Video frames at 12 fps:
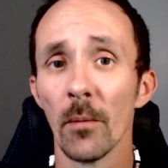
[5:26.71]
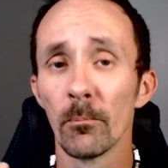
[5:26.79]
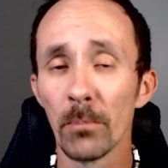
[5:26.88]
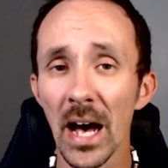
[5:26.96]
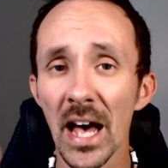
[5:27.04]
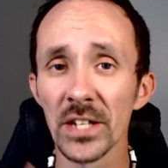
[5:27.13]

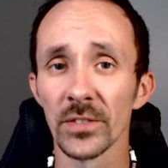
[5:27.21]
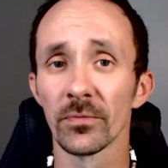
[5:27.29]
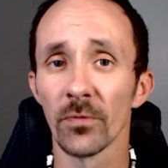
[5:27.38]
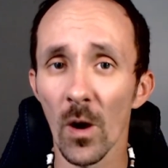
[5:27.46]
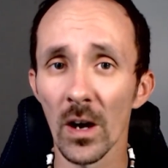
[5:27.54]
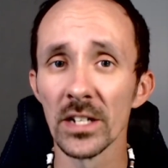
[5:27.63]
But as
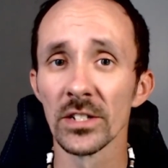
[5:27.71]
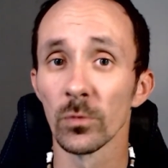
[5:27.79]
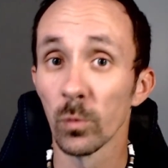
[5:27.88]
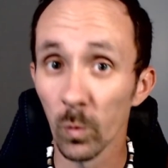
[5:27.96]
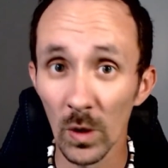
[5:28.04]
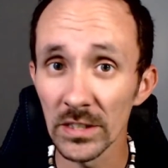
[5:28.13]
far as
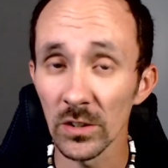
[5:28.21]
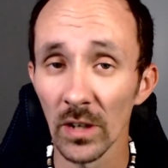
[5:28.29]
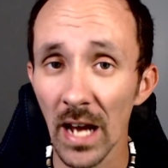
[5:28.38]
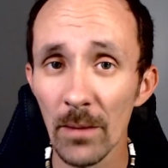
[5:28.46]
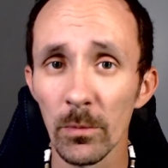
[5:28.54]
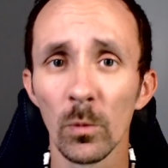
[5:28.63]
what's going to
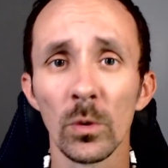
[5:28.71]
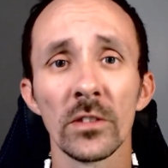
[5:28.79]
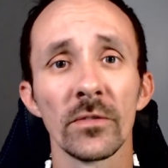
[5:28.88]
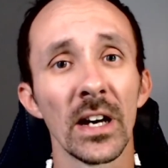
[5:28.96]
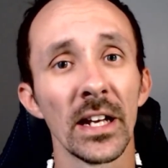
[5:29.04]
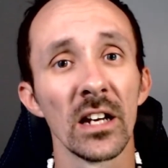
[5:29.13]
happen, we'll
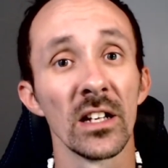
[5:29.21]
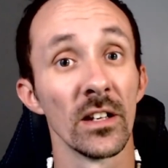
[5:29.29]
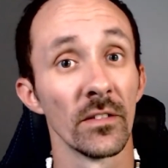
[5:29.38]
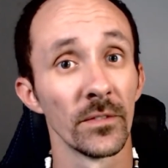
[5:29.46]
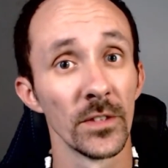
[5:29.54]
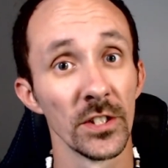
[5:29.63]
find out
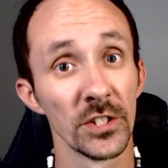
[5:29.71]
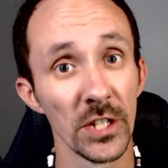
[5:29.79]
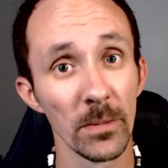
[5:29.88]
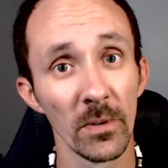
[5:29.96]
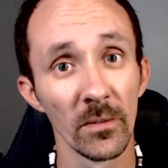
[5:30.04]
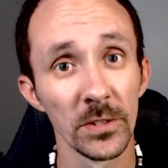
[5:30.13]
if the
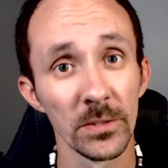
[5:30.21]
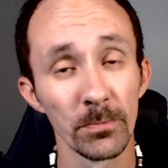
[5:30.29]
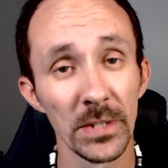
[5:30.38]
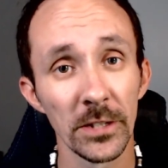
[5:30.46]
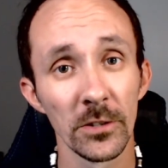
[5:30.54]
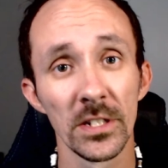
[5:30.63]
cheaper
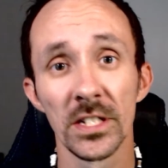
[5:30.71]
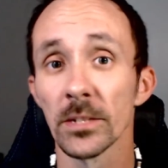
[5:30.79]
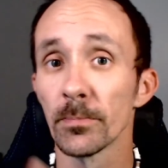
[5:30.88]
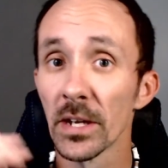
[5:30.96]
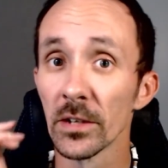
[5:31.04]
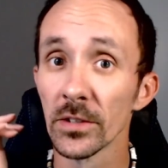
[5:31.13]
speaker is
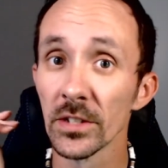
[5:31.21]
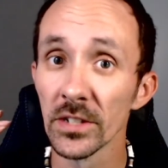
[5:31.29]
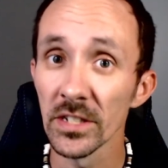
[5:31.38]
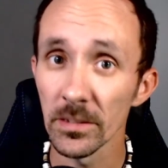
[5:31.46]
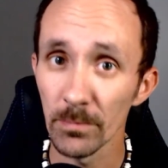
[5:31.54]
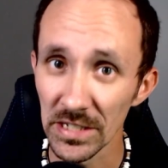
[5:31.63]
better than the
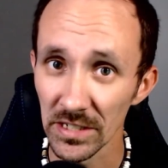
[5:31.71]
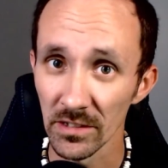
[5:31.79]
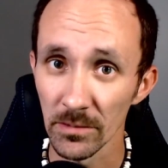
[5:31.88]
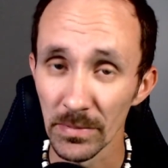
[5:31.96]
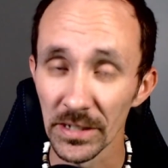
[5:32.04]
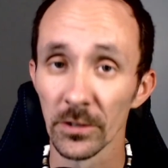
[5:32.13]
expensive
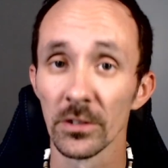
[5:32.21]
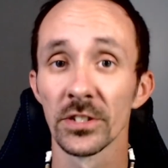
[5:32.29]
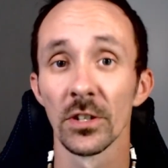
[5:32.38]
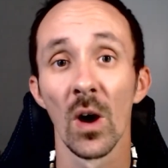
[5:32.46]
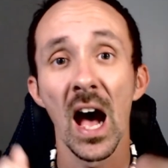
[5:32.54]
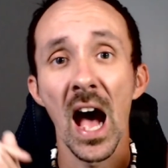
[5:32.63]
speaker.
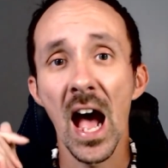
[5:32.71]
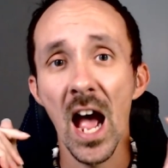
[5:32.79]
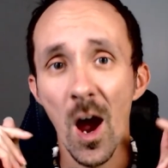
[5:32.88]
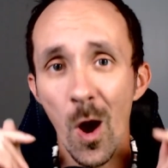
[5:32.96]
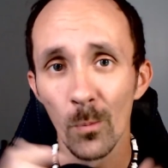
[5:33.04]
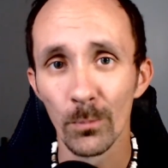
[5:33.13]
So I
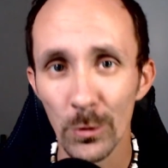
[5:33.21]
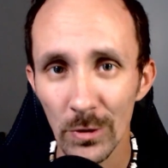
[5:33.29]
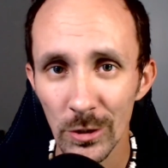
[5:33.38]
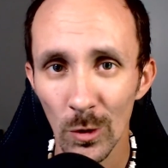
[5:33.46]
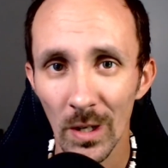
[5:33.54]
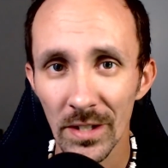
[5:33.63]
hope you
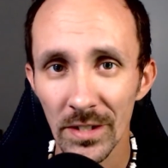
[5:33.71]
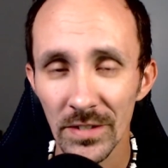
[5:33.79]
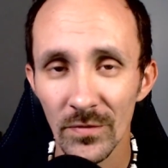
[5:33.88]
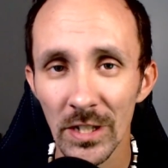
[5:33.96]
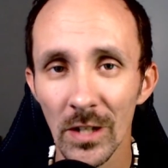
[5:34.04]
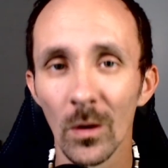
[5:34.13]
enjoy this
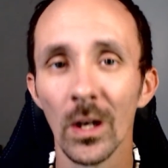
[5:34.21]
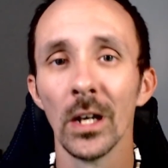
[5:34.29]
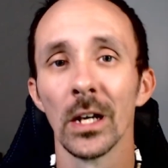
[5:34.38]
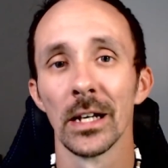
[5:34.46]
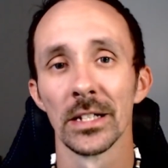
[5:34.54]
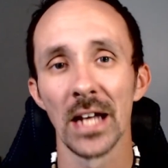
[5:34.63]
video
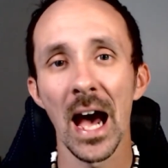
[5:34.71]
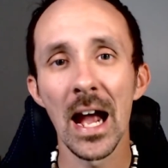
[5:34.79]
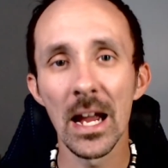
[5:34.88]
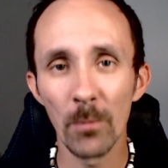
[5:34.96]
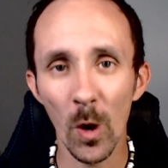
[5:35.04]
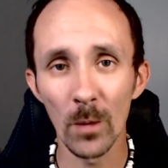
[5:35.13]
as I am
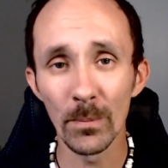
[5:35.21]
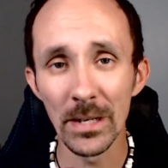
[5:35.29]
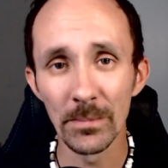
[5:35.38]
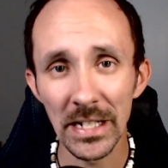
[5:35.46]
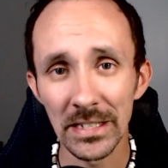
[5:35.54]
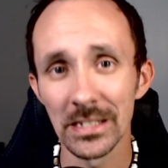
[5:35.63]
RPM
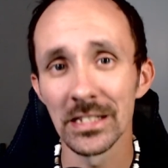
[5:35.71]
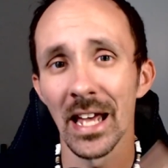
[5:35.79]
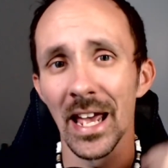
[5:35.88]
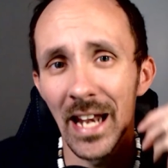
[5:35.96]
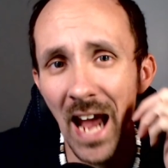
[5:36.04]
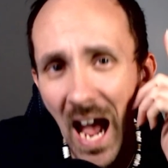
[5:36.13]
Nexus
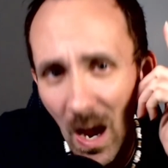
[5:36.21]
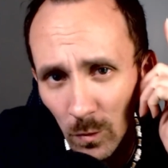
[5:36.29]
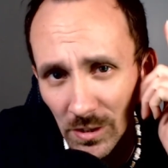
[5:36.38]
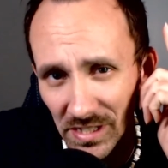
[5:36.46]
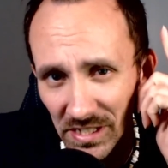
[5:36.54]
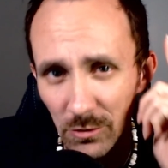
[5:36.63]
and I will
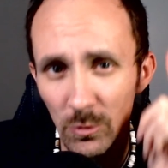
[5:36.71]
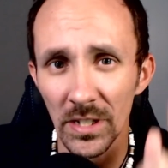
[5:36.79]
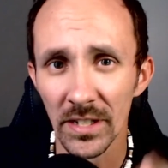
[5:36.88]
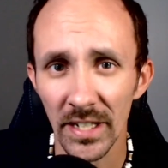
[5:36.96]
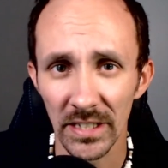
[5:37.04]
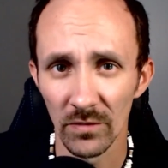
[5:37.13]
see you in the
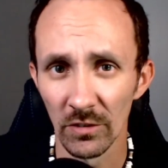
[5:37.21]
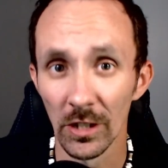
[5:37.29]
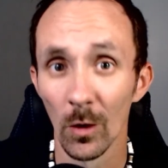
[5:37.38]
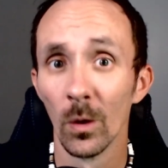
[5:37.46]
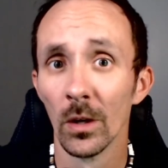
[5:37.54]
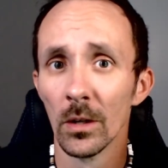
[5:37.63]
next video.
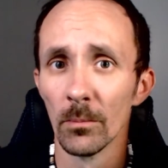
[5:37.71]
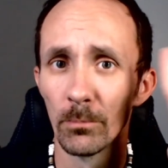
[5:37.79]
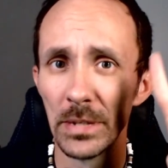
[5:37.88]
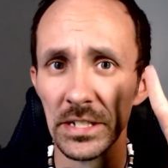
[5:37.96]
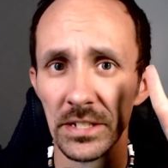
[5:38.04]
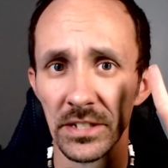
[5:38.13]

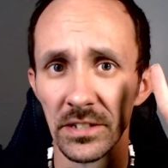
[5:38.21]
Peace.